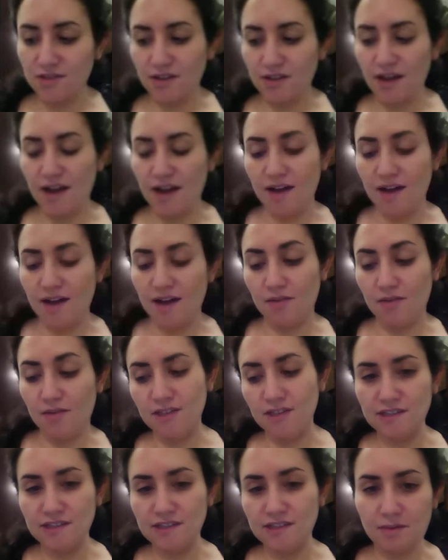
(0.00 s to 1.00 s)
or at
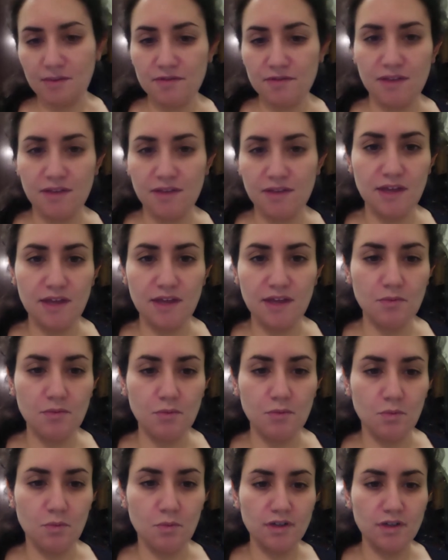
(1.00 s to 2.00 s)
least some of them,
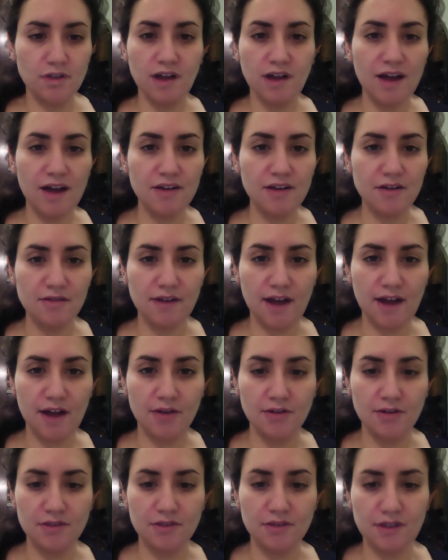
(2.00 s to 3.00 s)
they were not
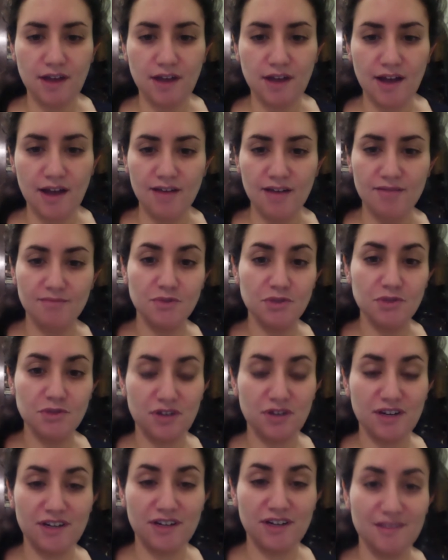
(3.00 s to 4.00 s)
around
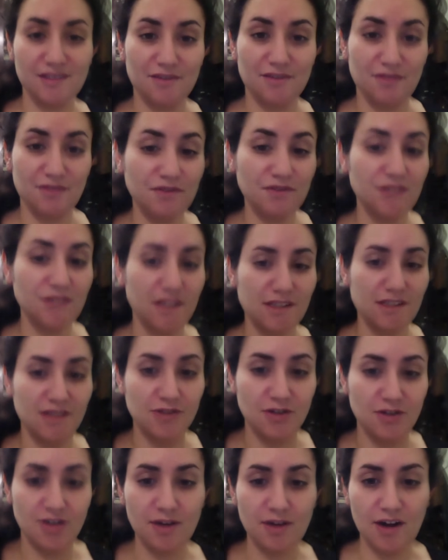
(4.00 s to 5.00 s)
during the 50s and
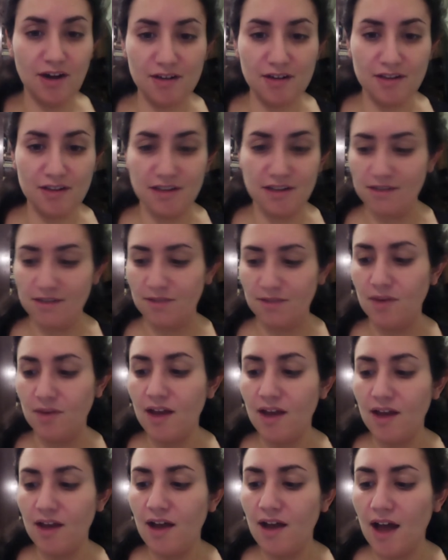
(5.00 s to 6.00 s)
during McCarthyism.
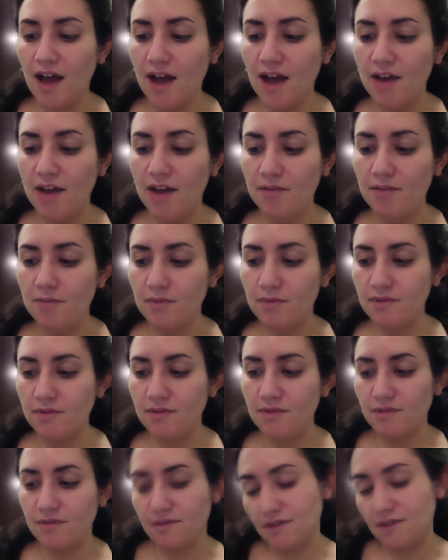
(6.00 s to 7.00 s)

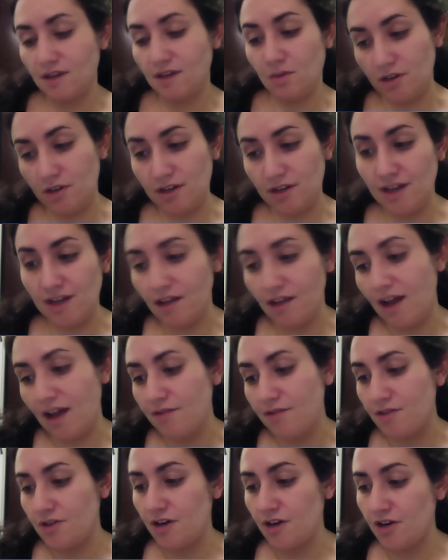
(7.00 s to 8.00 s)
They weren't yet
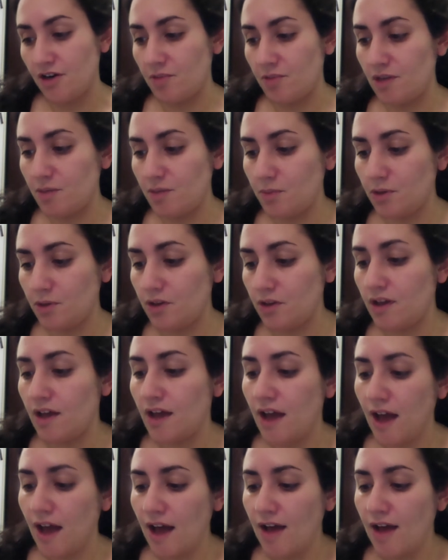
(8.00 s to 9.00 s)
alive, they're younger people.
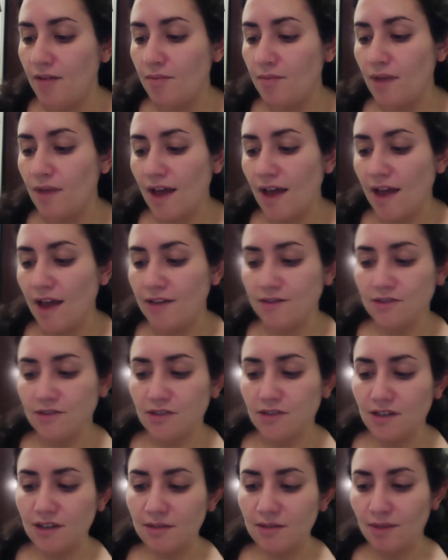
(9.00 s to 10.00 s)
And
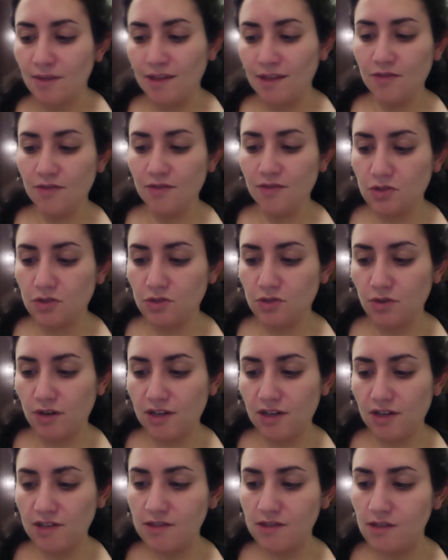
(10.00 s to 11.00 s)
in many of your
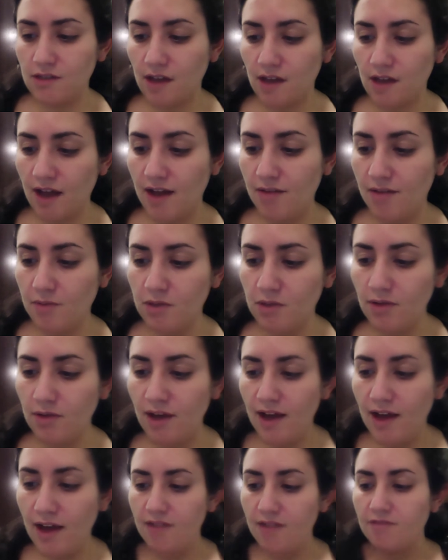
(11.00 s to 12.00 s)
stories, you
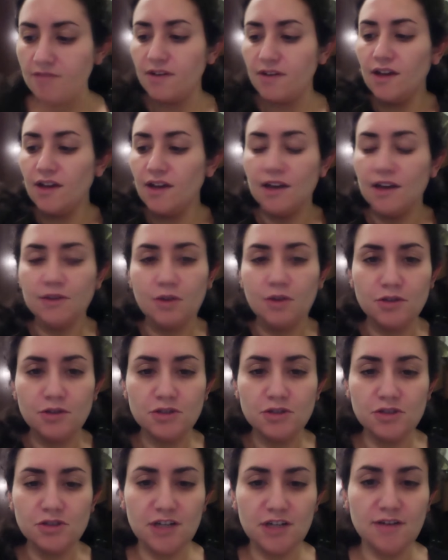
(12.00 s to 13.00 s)
have an older
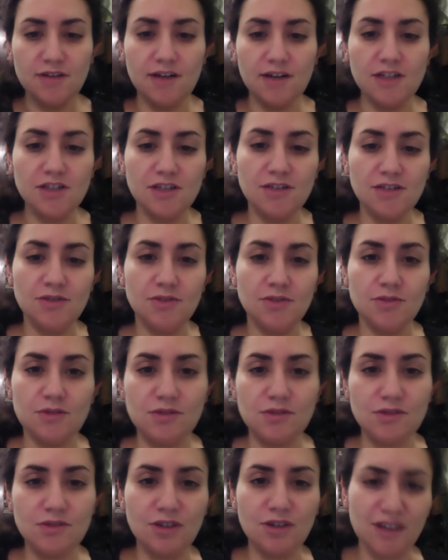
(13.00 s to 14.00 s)
generation
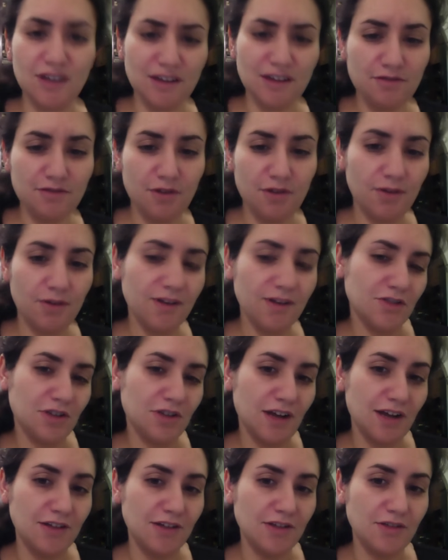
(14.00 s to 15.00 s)
who's looking forward and
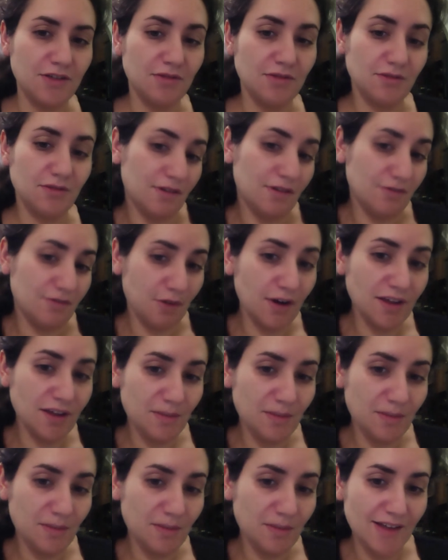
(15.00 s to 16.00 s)
trying to avoid
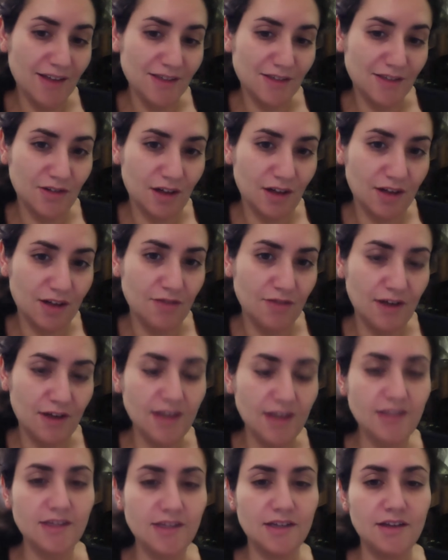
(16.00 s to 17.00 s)
the past in a lot of
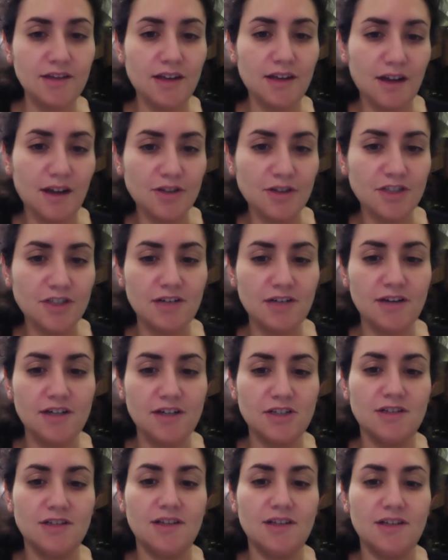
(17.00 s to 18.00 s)
ways, and a younger
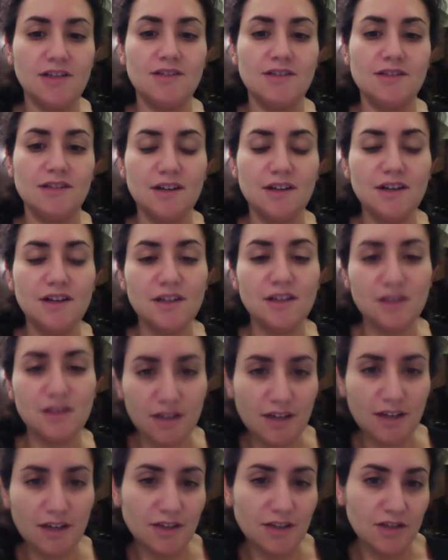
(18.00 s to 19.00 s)
generation that's
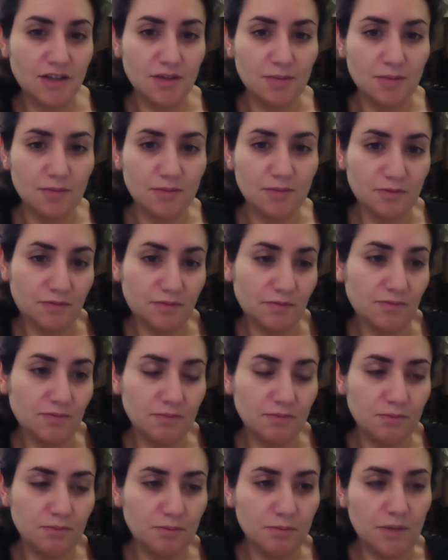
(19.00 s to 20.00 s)
looking to
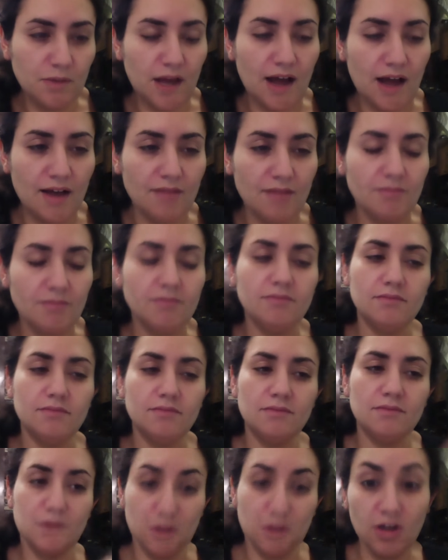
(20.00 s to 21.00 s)
the,
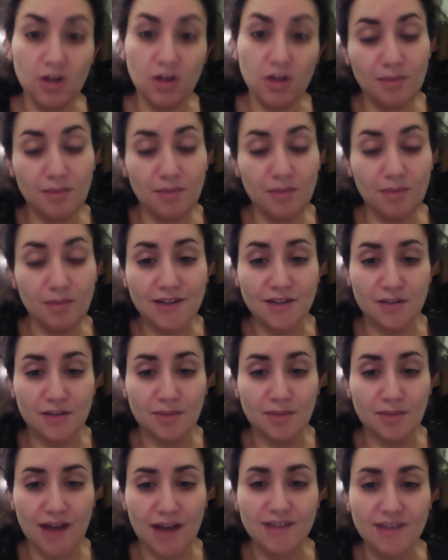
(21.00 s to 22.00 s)
looking back to the
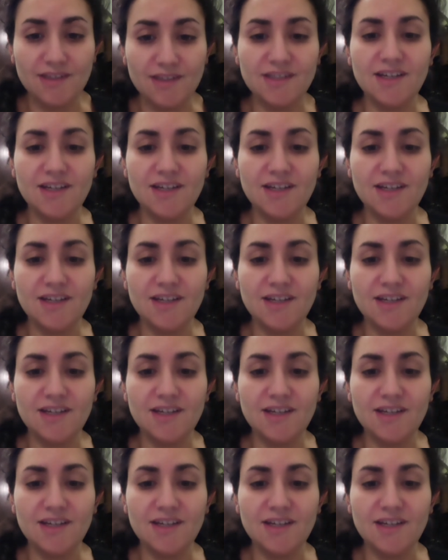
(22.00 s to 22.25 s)
past,